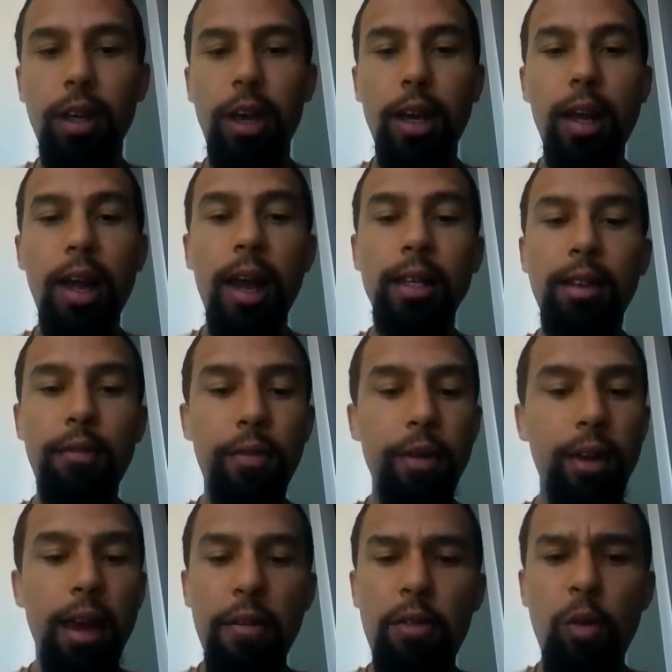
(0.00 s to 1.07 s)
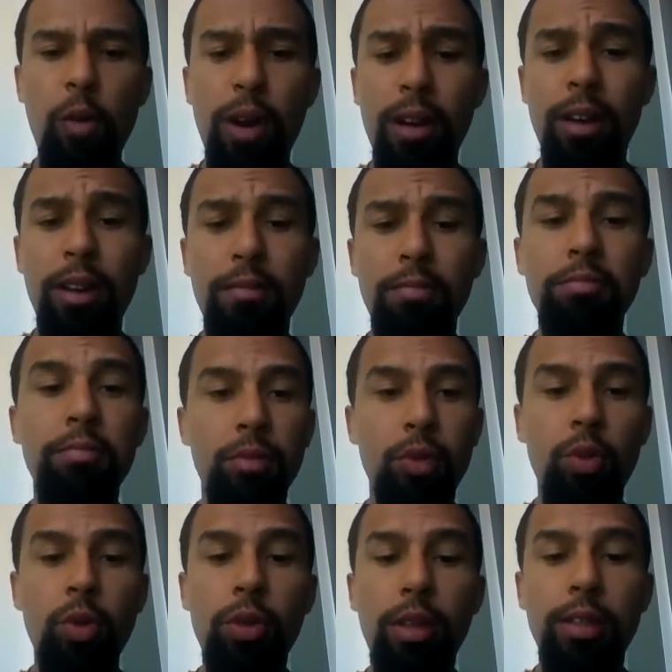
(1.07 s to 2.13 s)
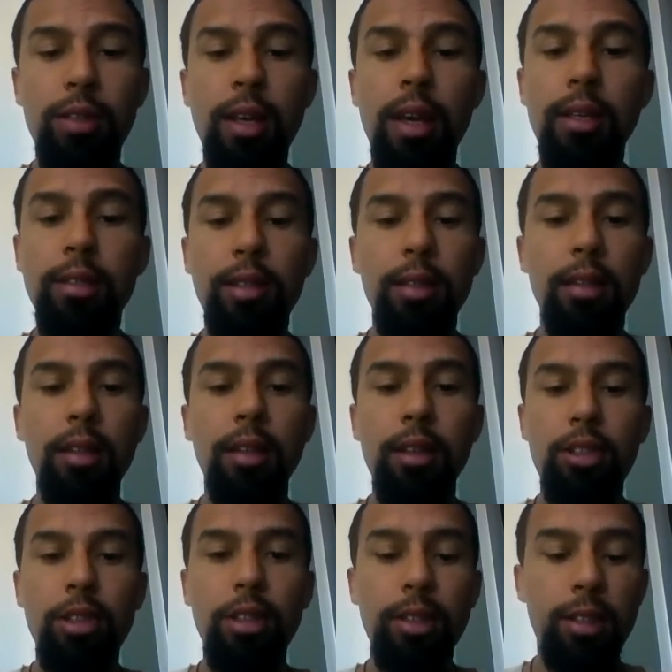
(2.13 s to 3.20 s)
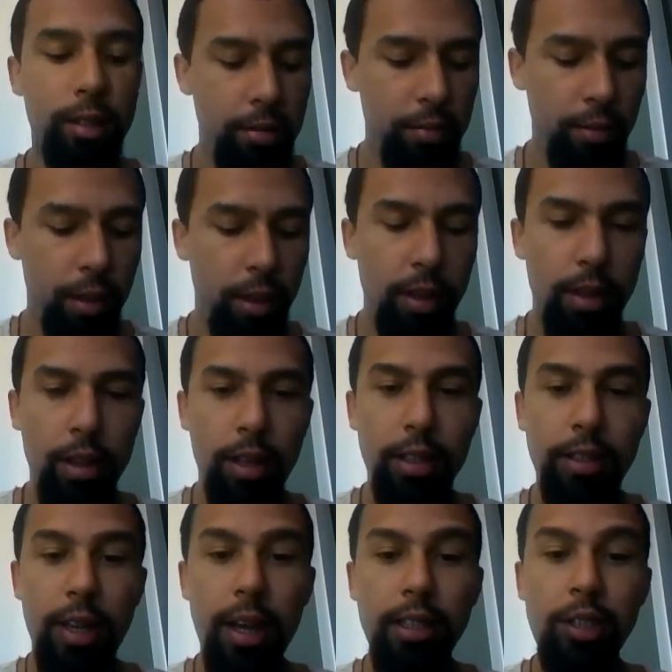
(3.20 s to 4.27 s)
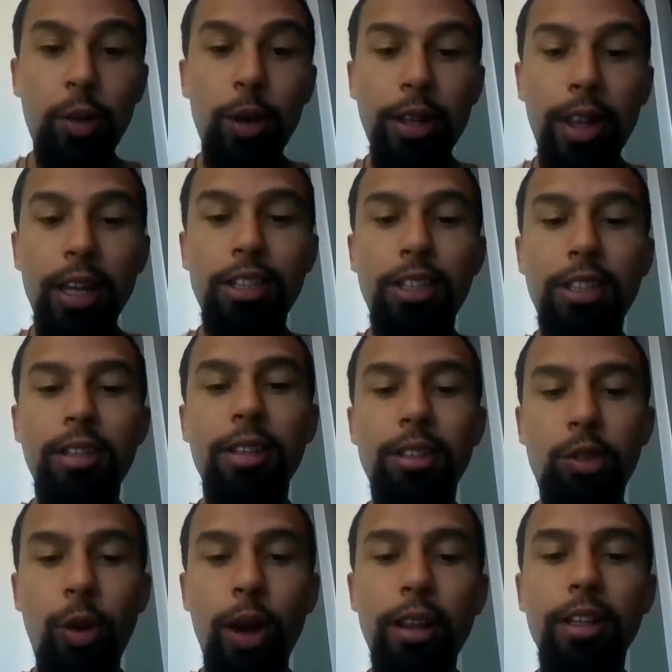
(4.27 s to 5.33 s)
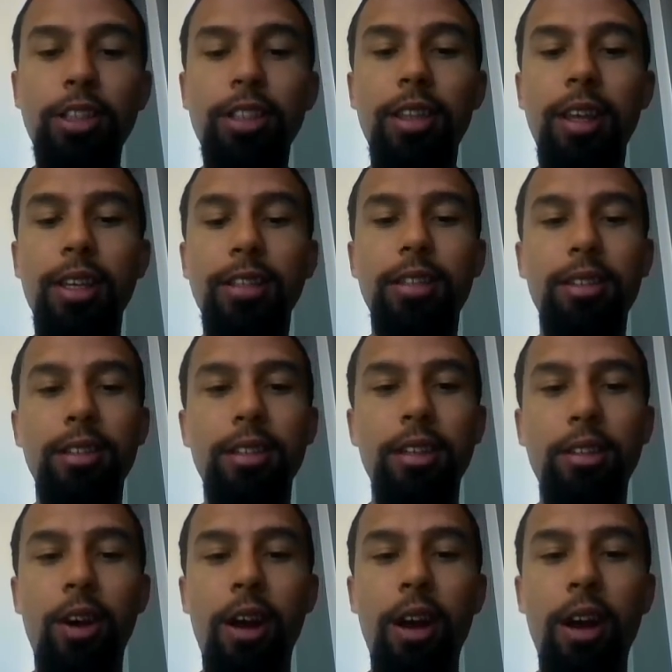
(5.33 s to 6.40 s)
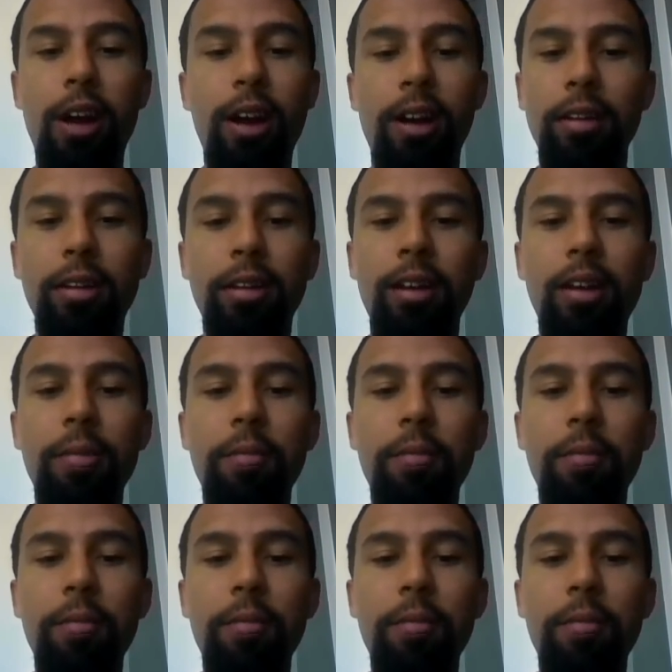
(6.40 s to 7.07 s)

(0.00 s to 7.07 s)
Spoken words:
And yes, I think everyone can do this test. Just it's a strategy test, not a,